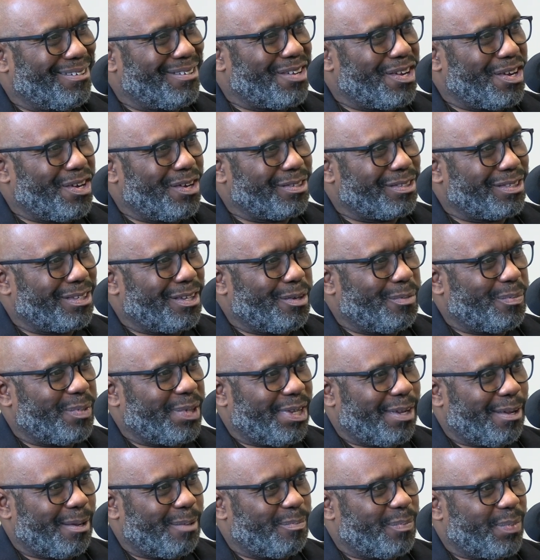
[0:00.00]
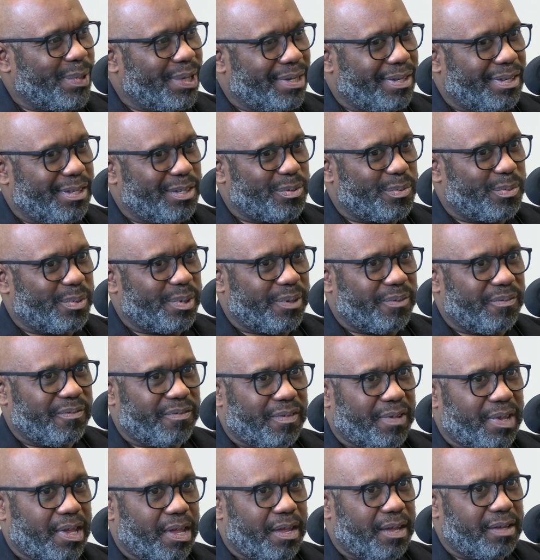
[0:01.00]
long they'll be up because
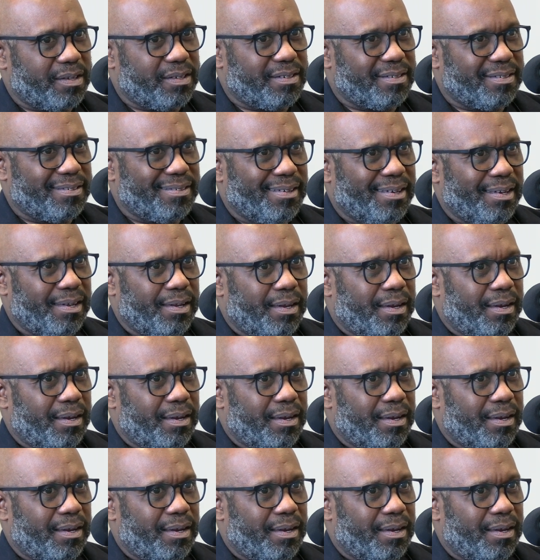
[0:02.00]
we've gotten,